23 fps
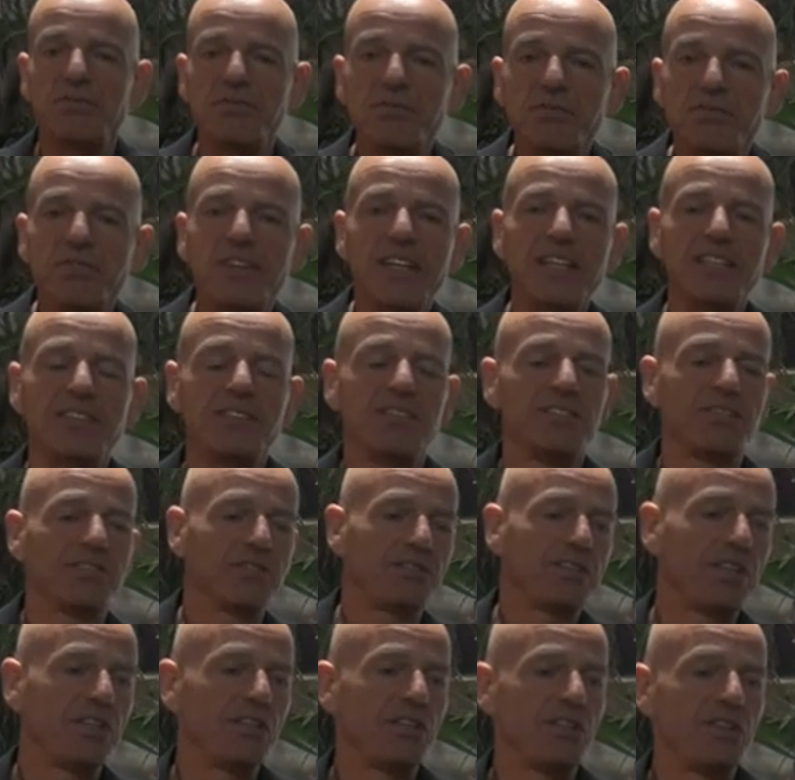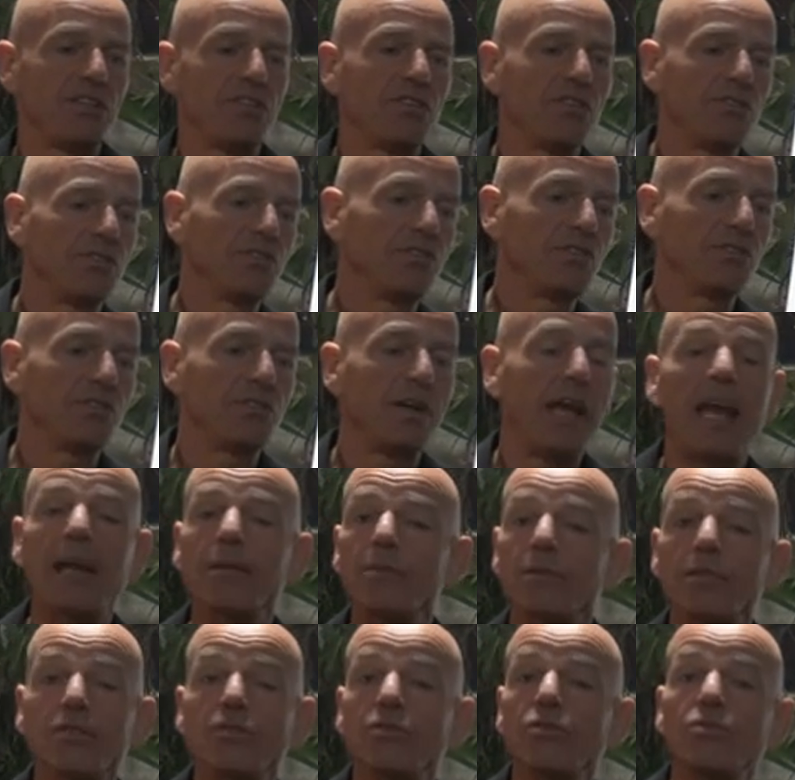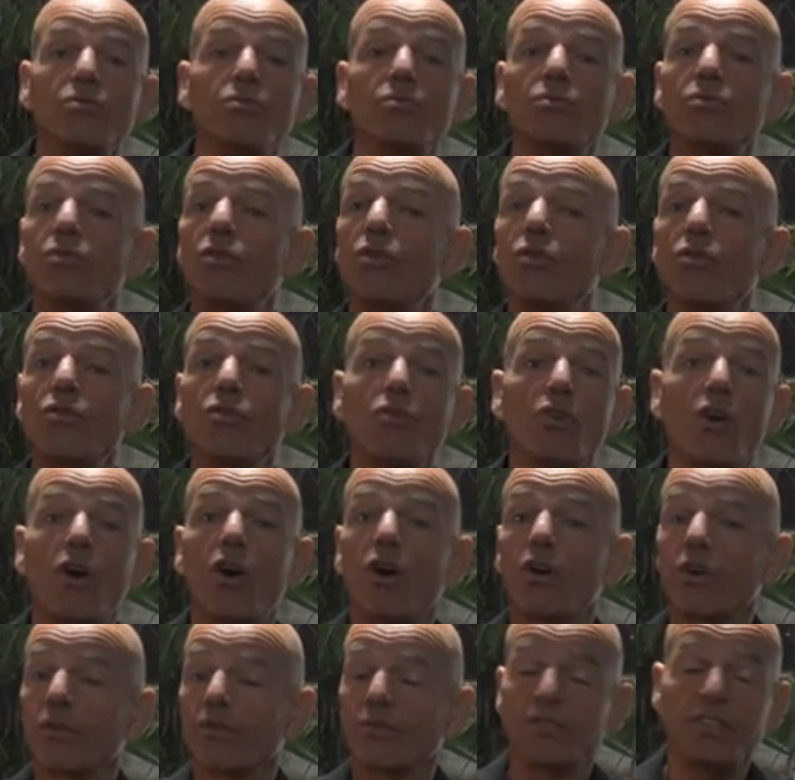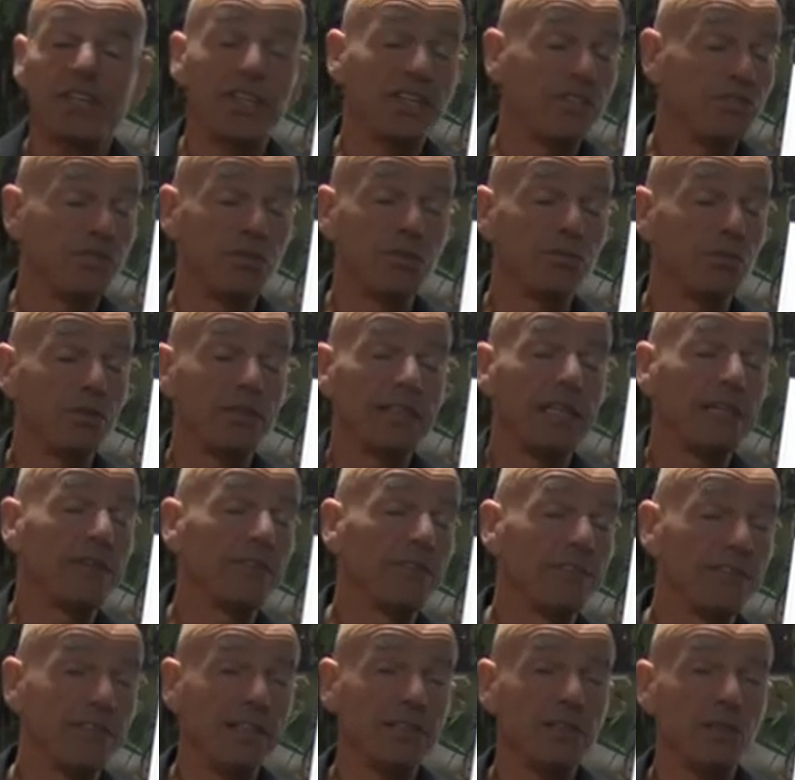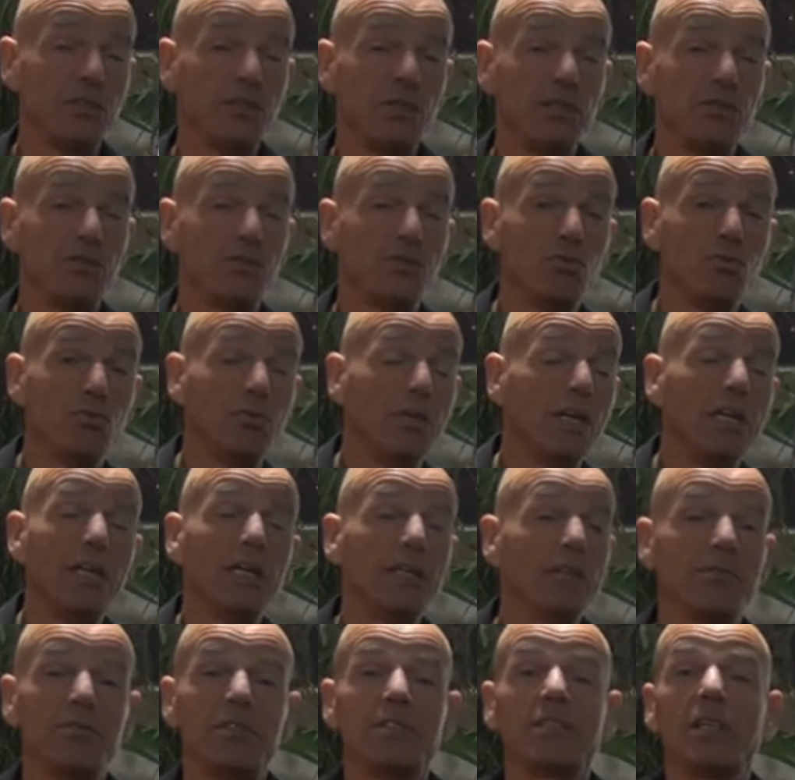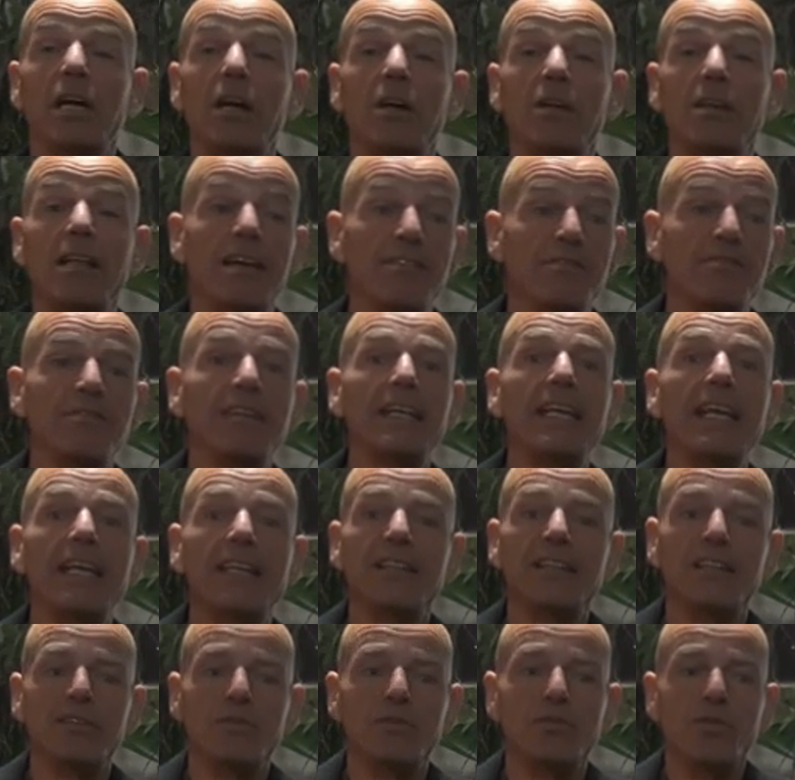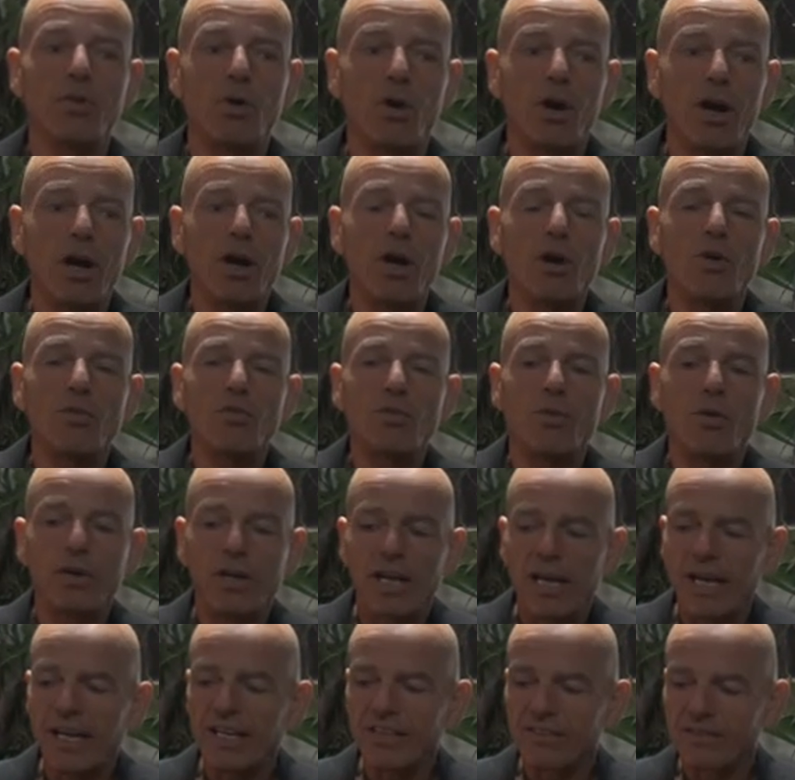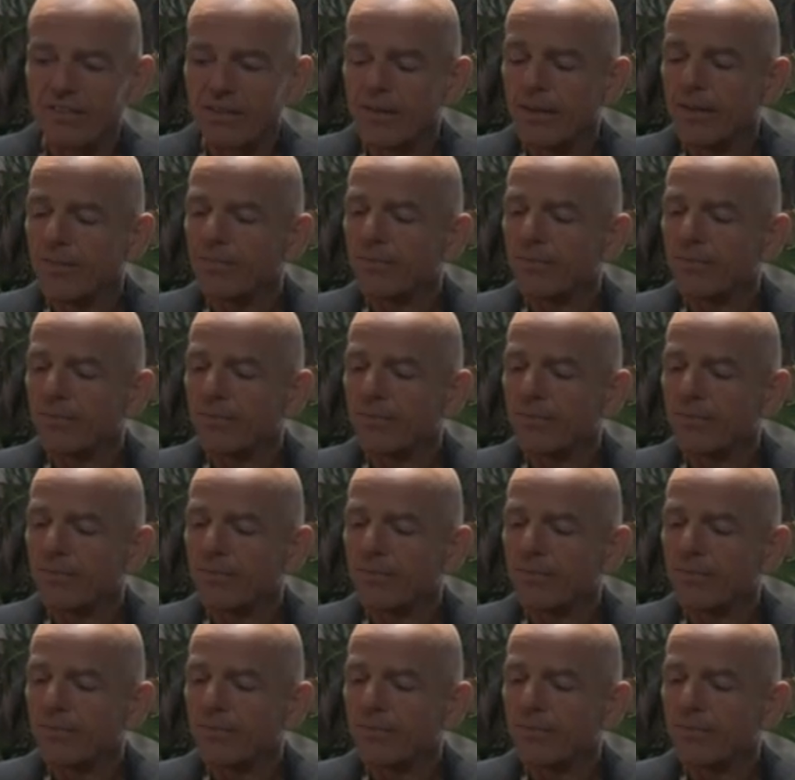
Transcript: fit, you know, you're able to do a lot of things you would never think you can do without having eaten for 4 days.